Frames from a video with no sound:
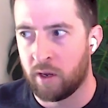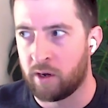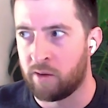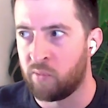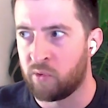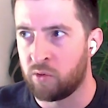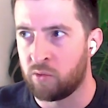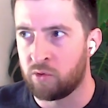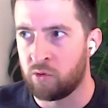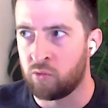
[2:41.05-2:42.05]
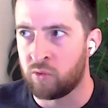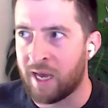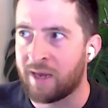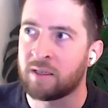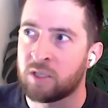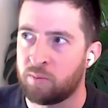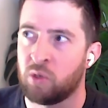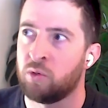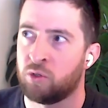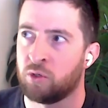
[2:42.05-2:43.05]
um, you, you get
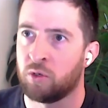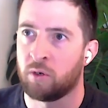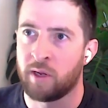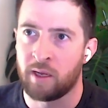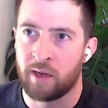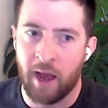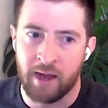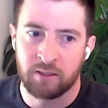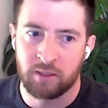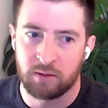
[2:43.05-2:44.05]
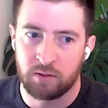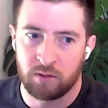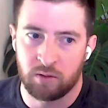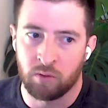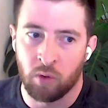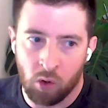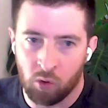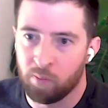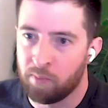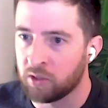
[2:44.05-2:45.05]
exposure and access to a
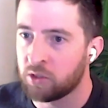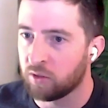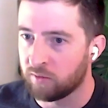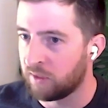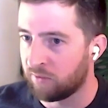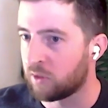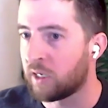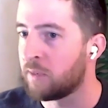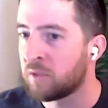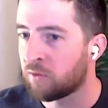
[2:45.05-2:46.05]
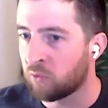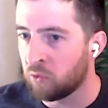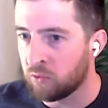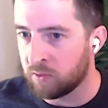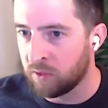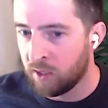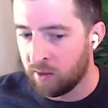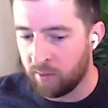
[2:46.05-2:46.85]
whole bunch of different types of roles